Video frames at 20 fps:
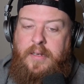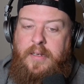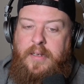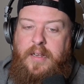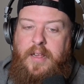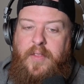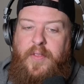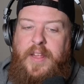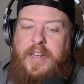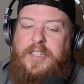
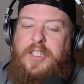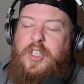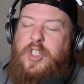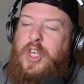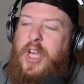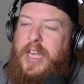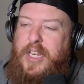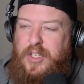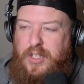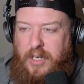That doesn't
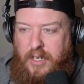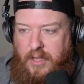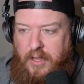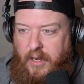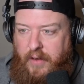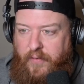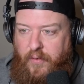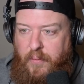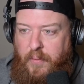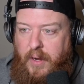change
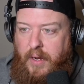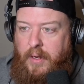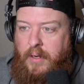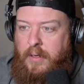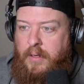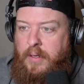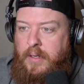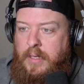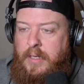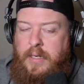anything for me.
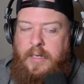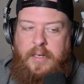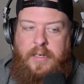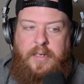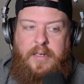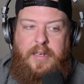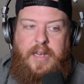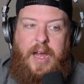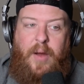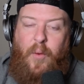
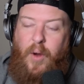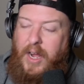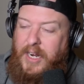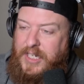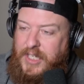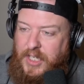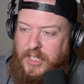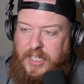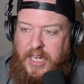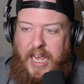I
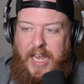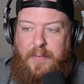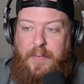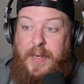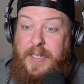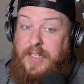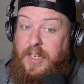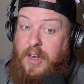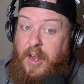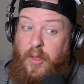watched the tape.
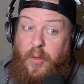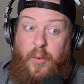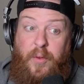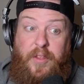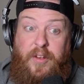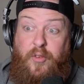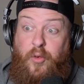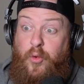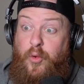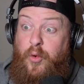He's another one
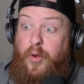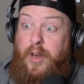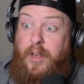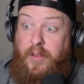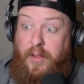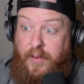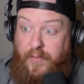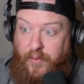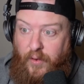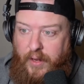that's
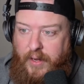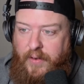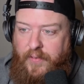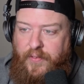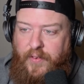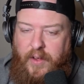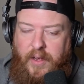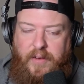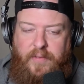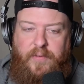really fleet of
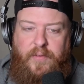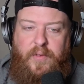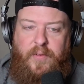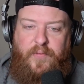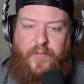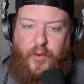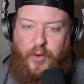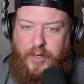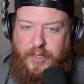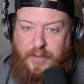foot
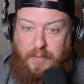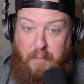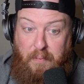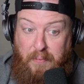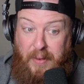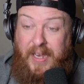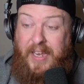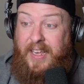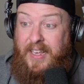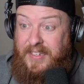for as
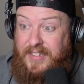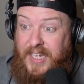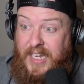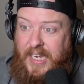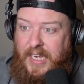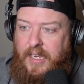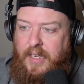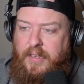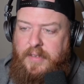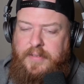big as
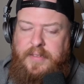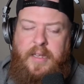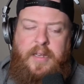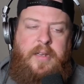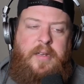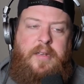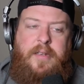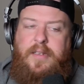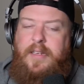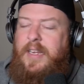he is.
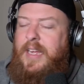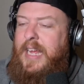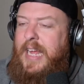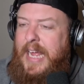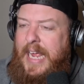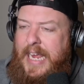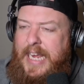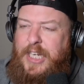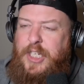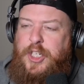
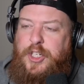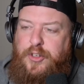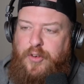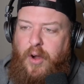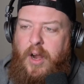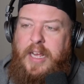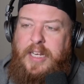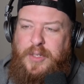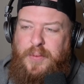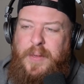He
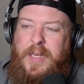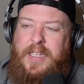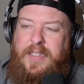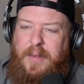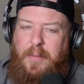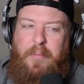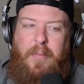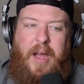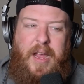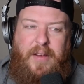strikes me as
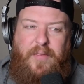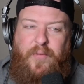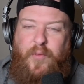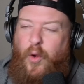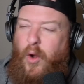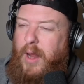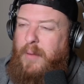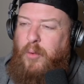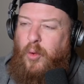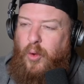a Mike
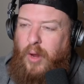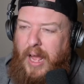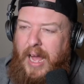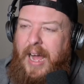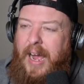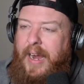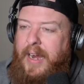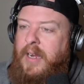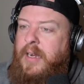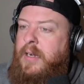Vrabel
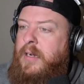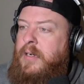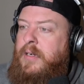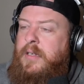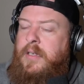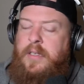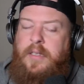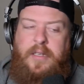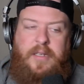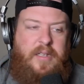guy.
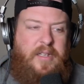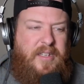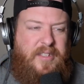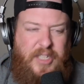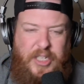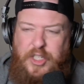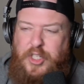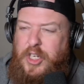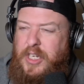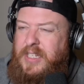
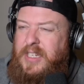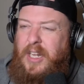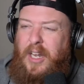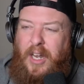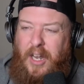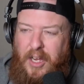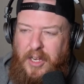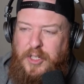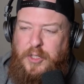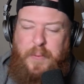He's just a
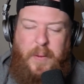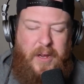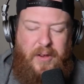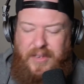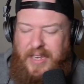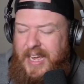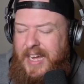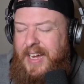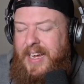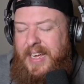lunch pail.
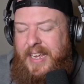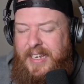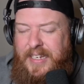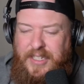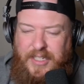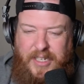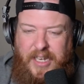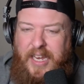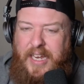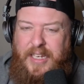Yeah,
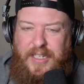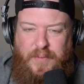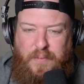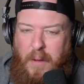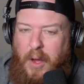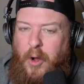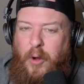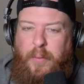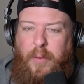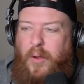he's
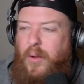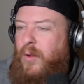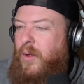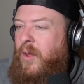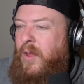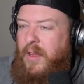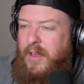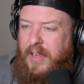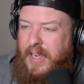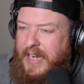mobile.
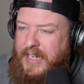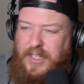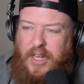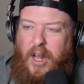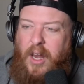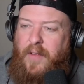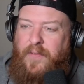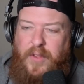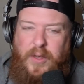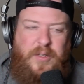He's
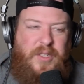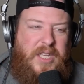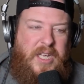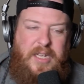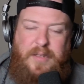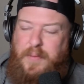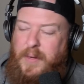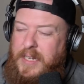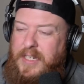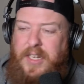all of those
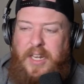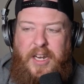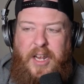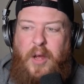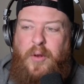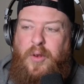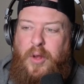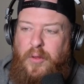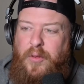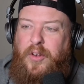things, he's going to
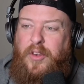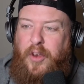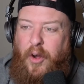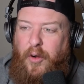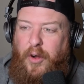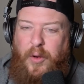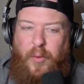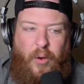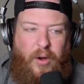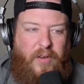go do the
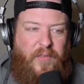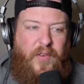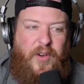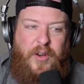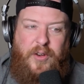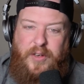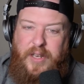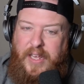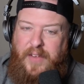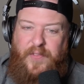dirty work for
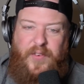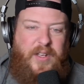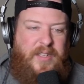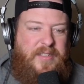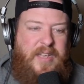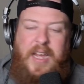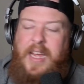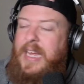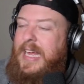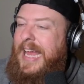your defense.
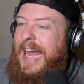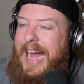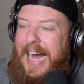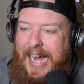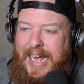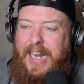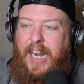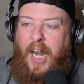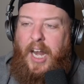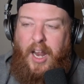
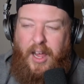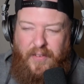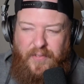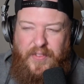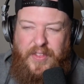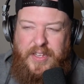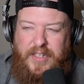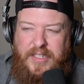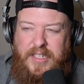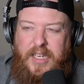I love
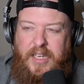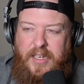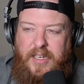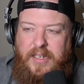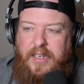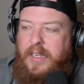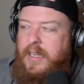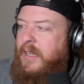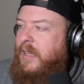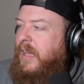this
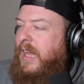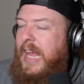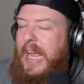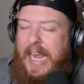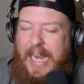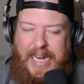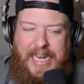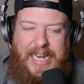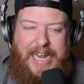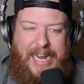kid
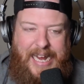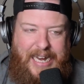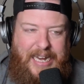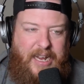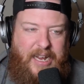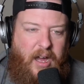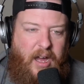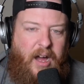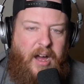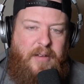in
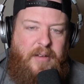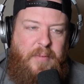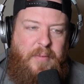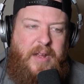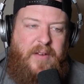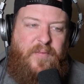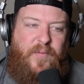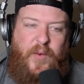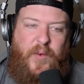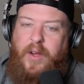any odd
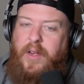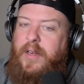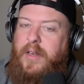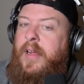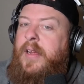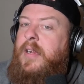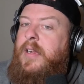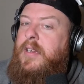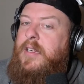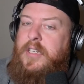man front.
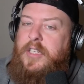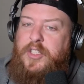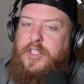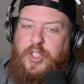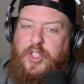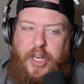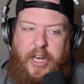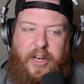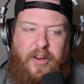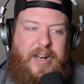
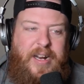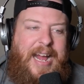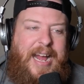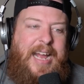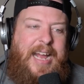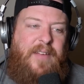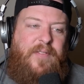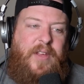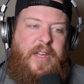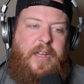Jared
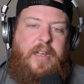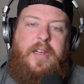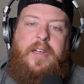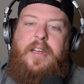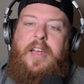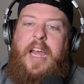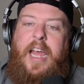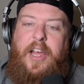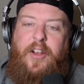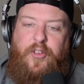Ivey,
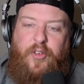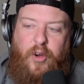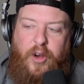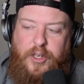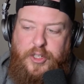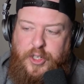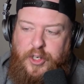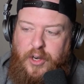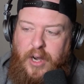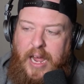edge
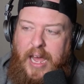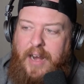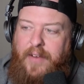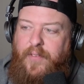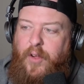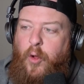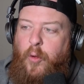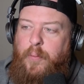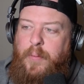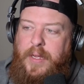rusher out of
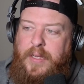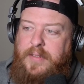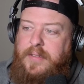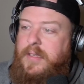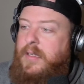Ole Miss.